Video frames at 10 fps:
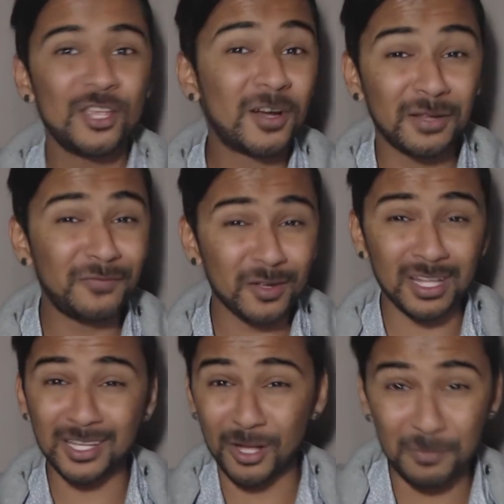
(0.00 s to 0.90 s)
you're gonna
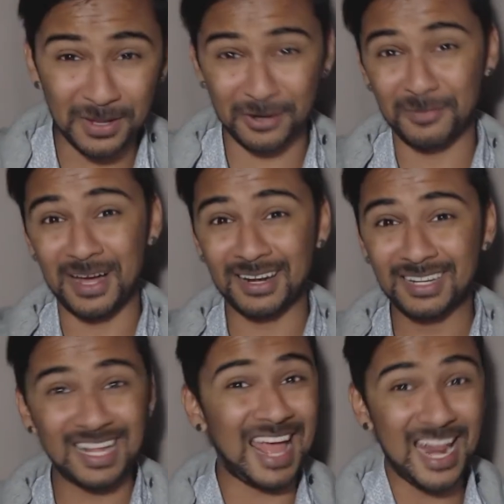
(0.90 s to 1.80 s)
feel a lot better about
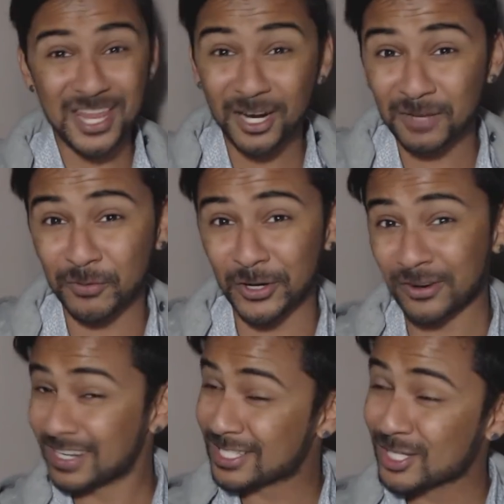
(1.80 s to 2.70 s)
it and you're gonna
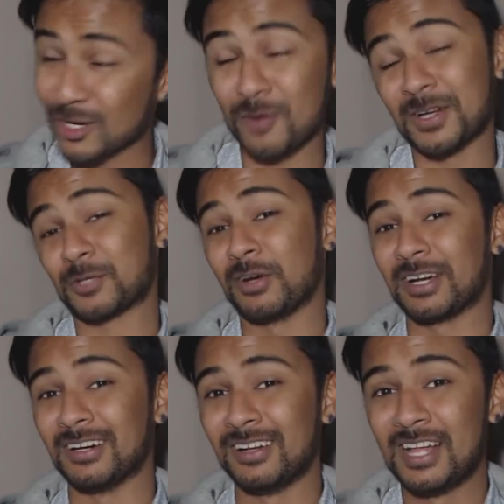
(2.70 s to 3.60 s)
progress so much
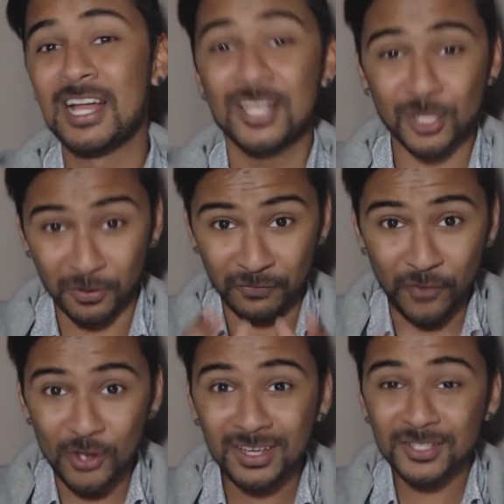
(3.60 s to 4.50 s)
quicker. So
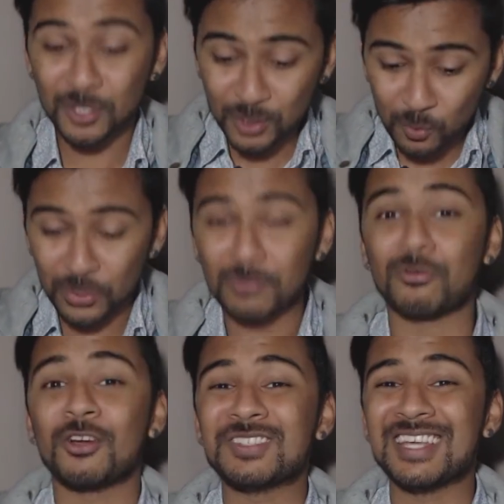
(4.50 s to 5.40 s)
focus on doing the
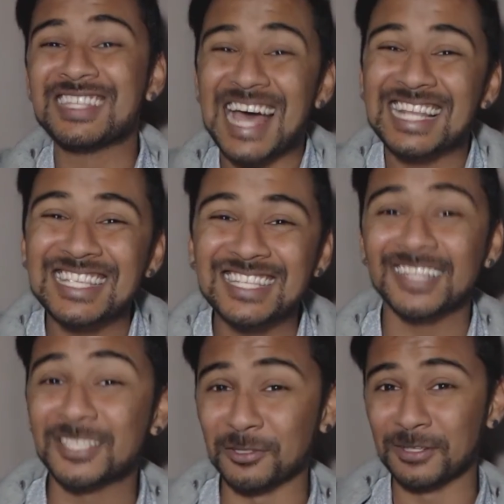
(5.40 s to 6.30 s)
process and
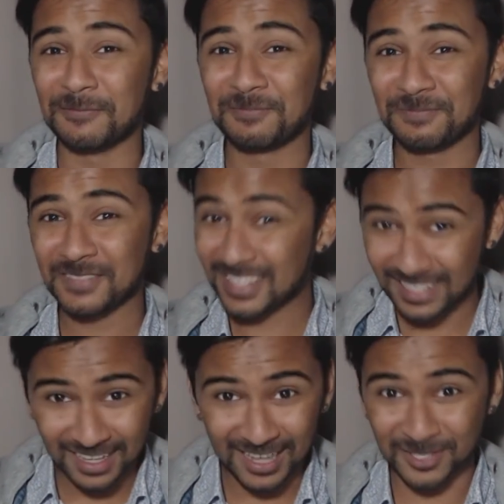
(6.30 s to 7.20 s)
stick to it.
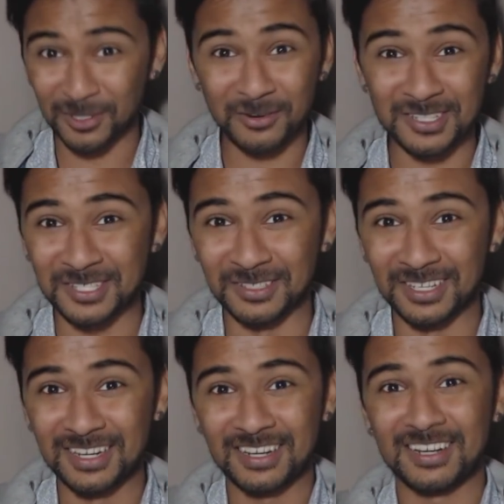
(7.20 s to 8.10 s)
That's all there is to
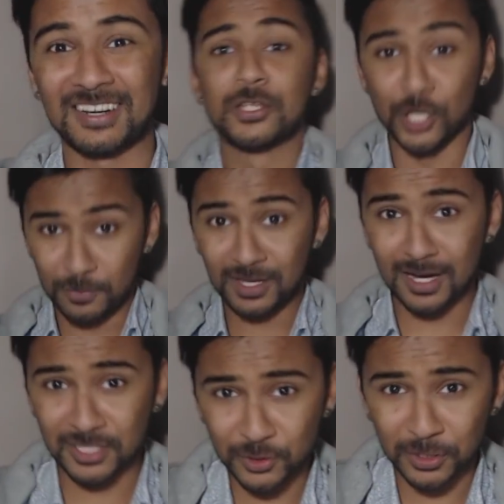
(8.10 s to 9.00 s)
it. So I hope you
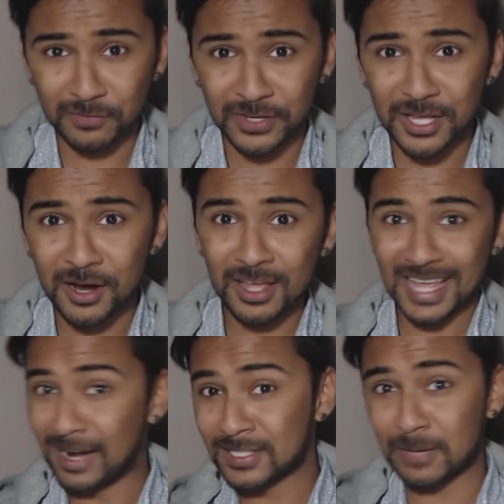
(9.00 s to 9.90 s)
guys enjoyed the video.
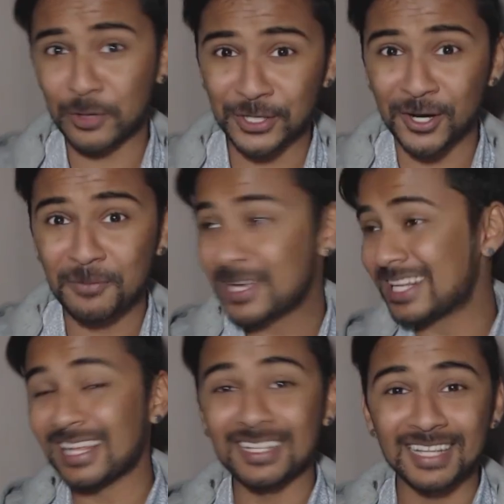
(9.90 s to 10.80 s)
Hit us up with a
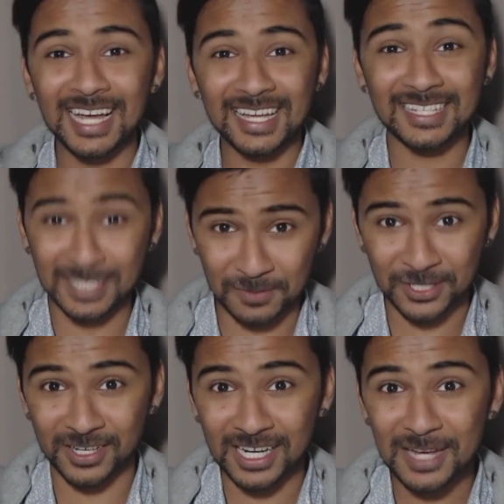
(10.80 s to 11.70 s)
comment, a like,
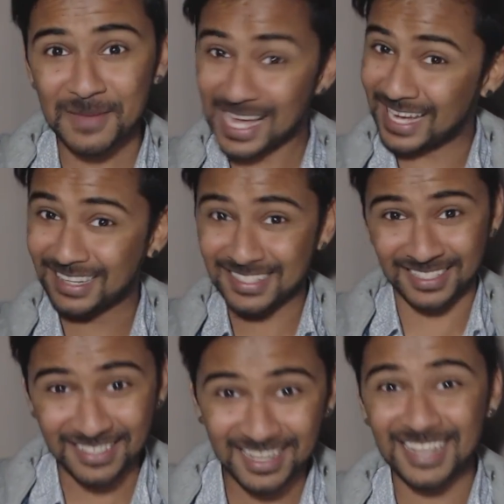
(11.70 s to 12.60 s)
subscribe, and I'll
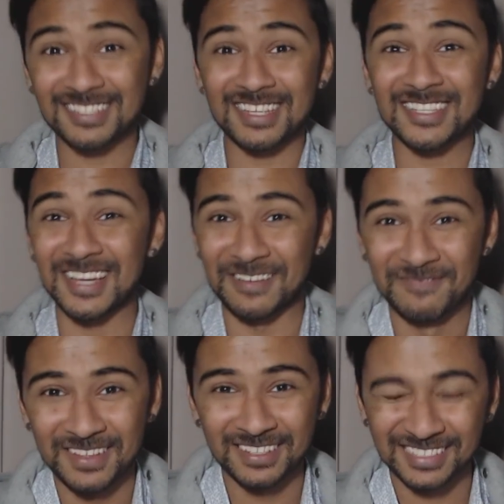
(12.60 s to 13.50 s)
see you guys next time.